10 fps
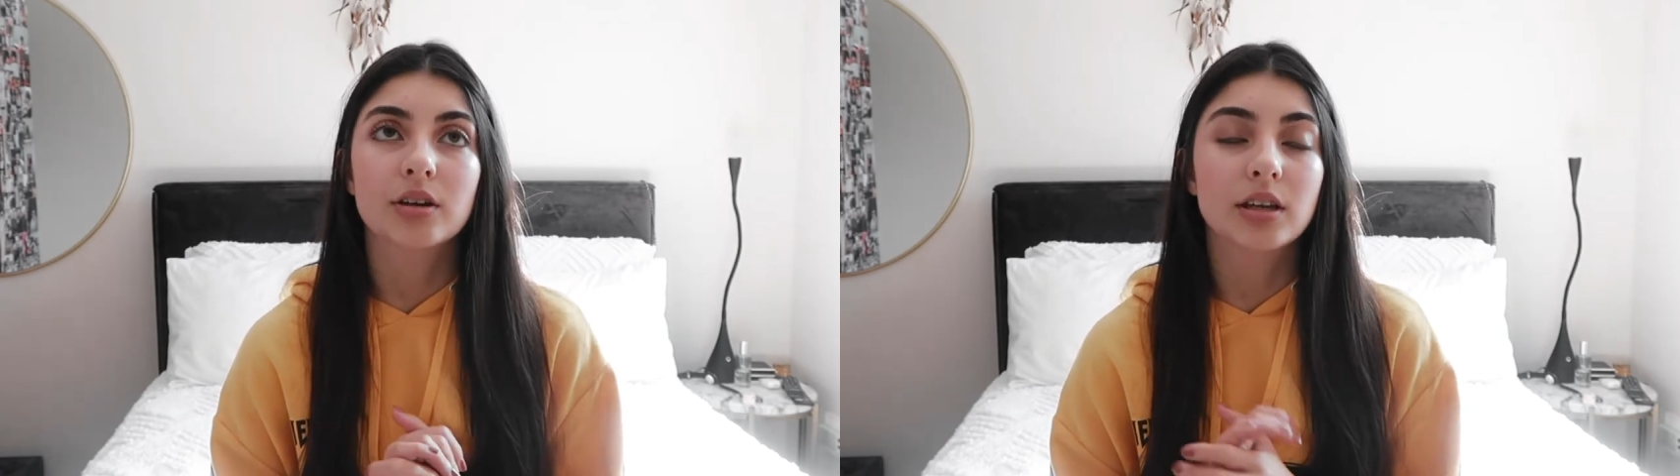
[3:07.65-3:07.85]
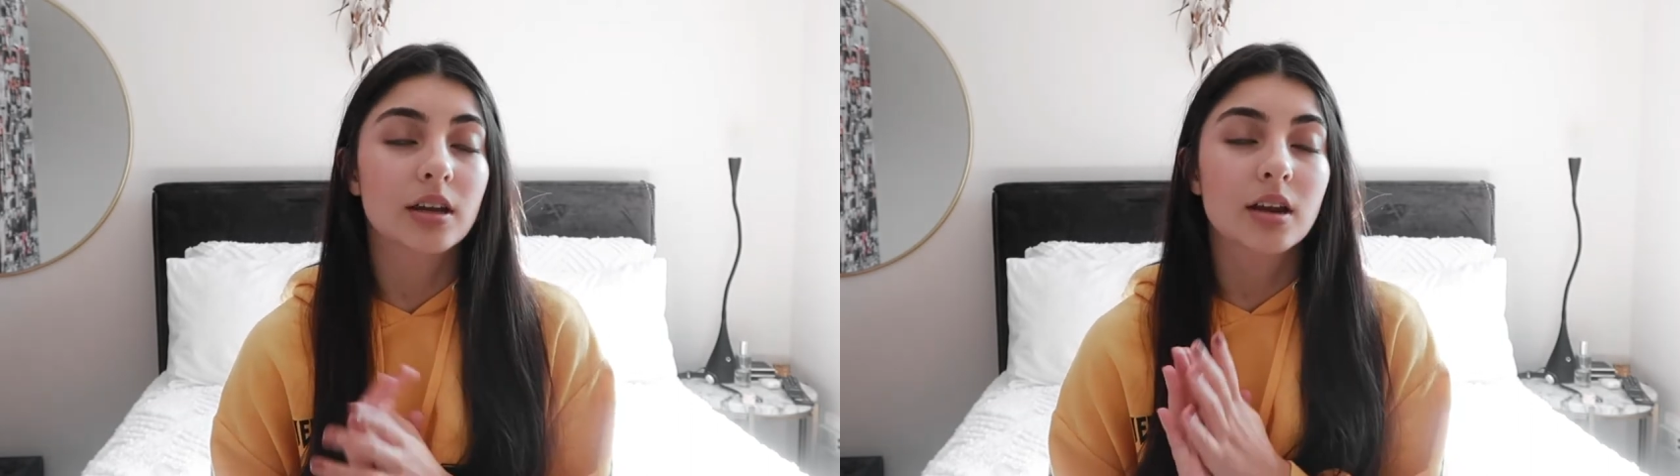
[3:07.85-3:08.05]

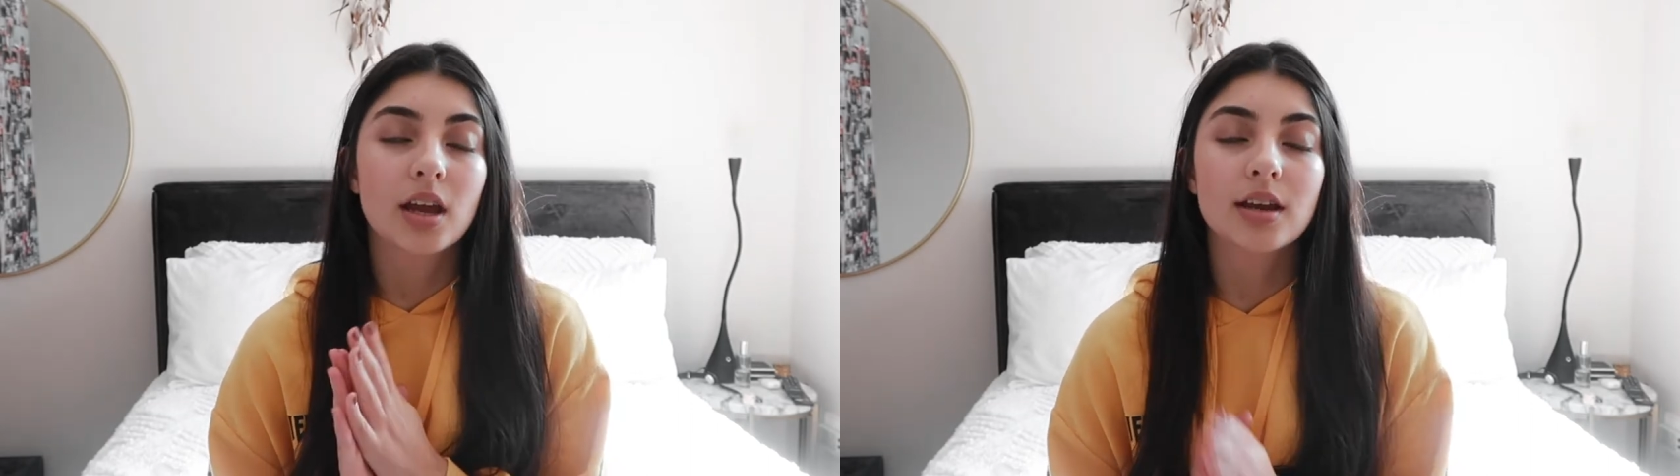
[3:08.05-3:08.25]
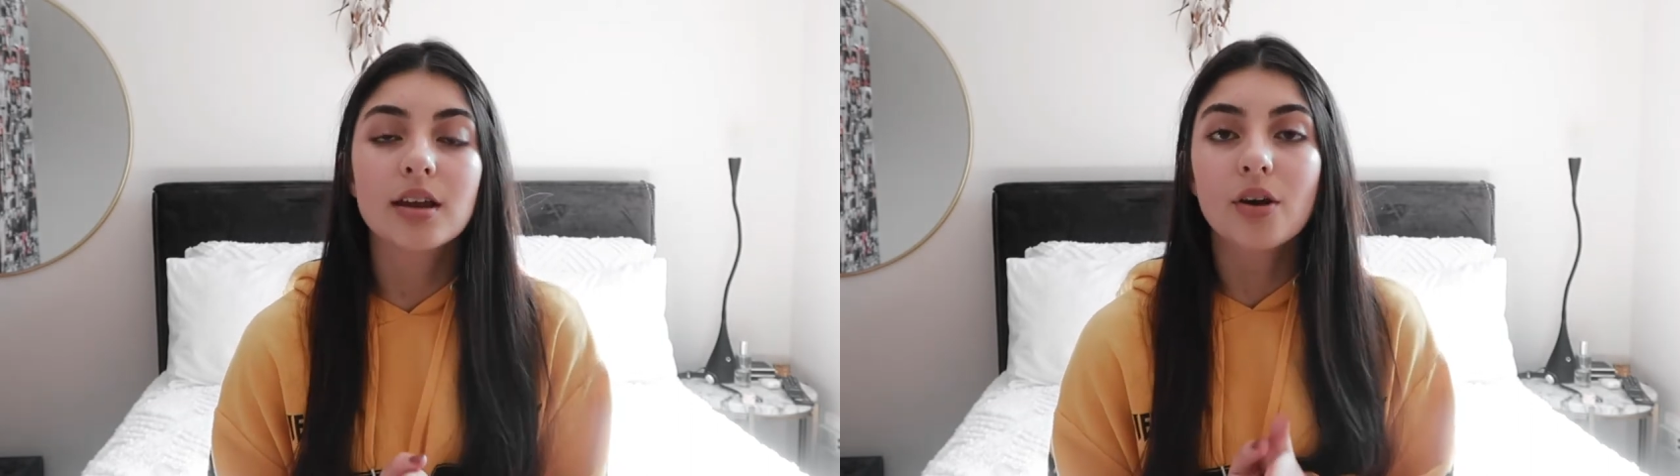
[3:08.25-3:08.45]
get
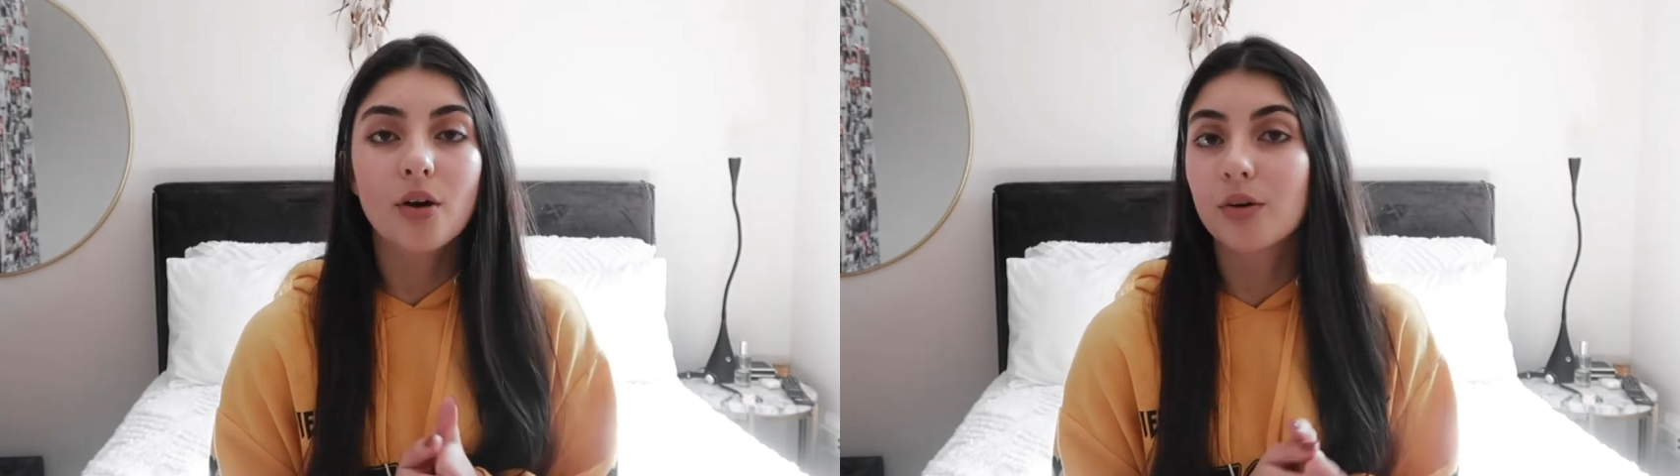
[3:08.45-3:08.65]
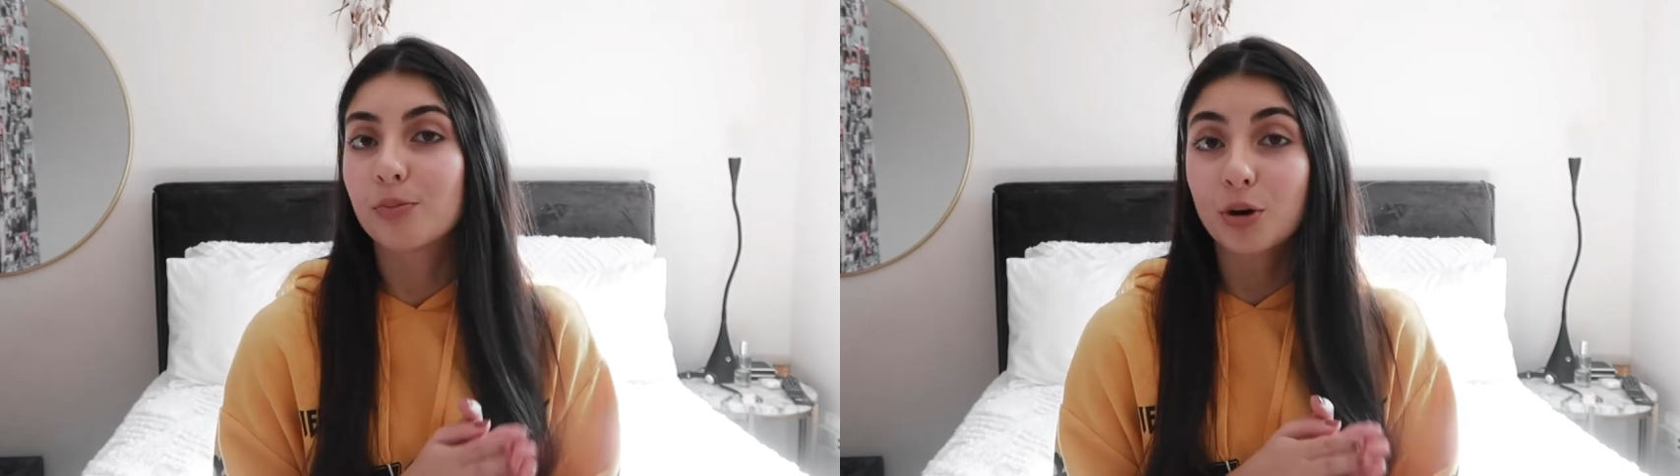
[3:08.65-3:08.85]
any
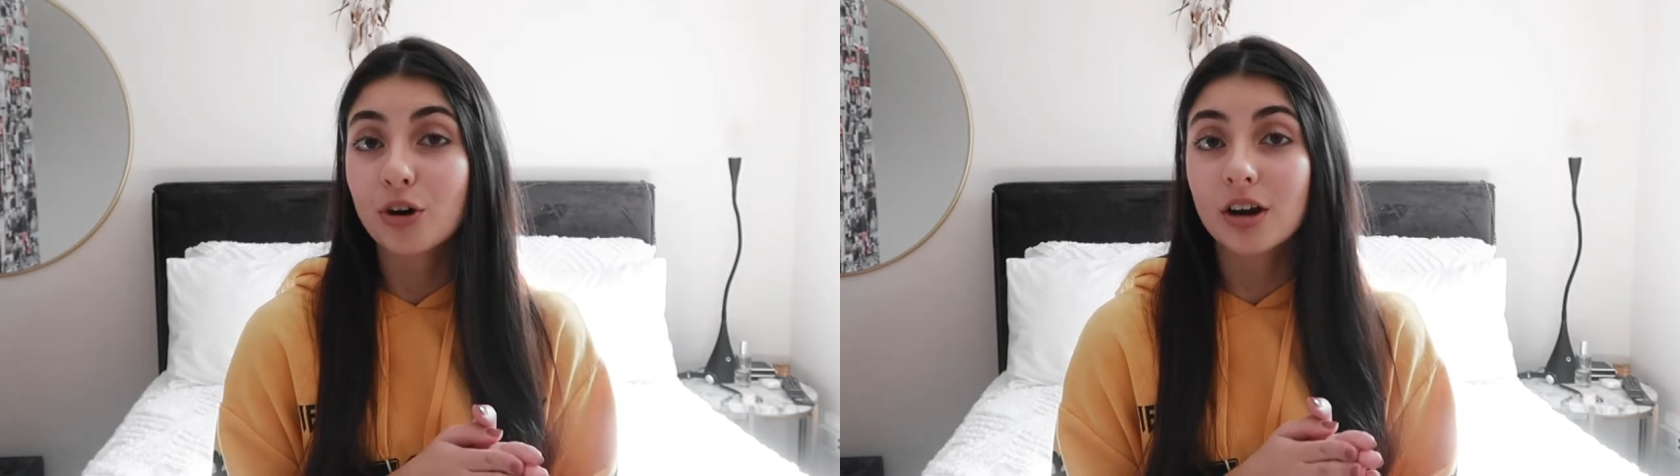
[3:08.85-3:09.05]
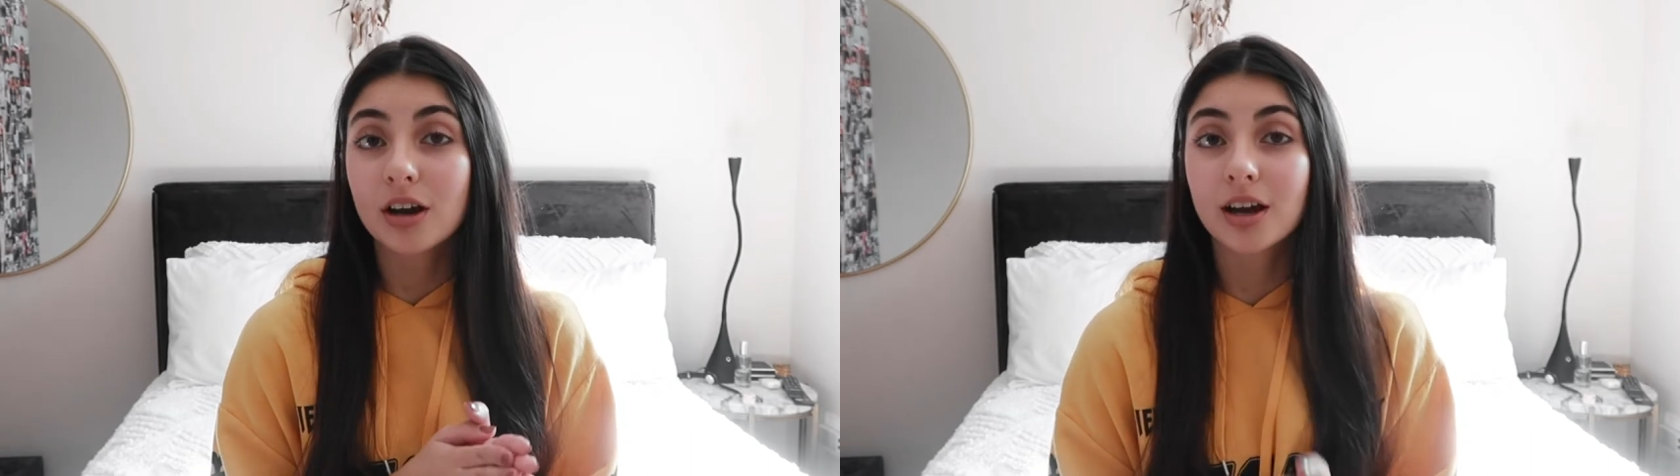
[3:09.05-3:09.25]

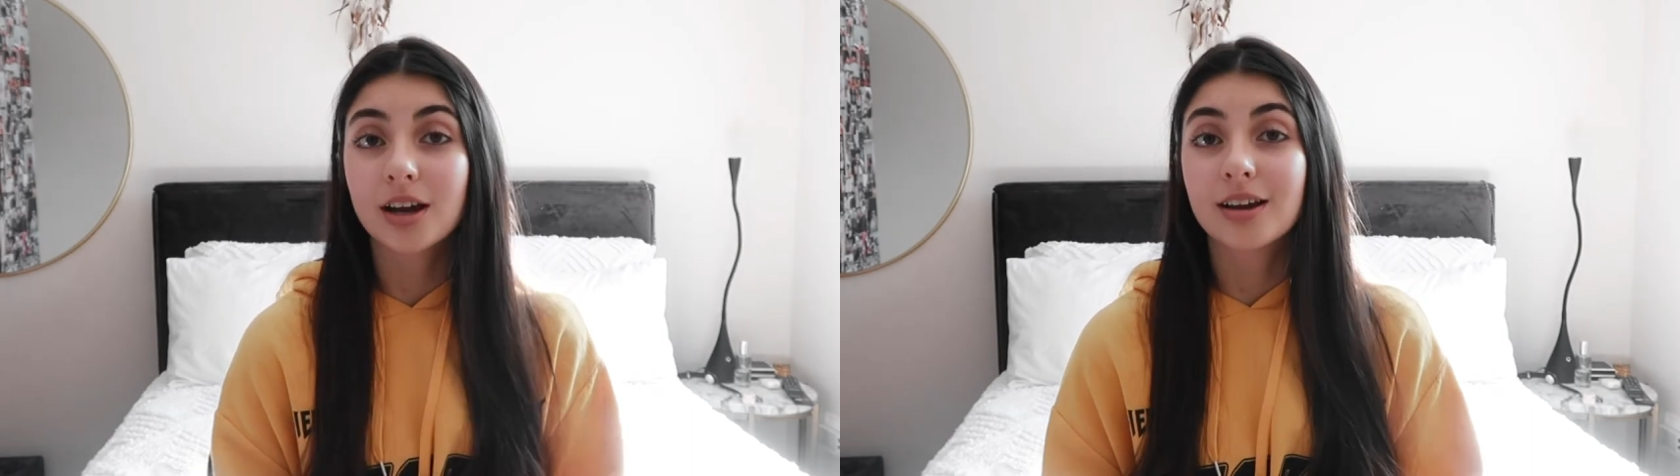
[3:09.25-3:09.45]
book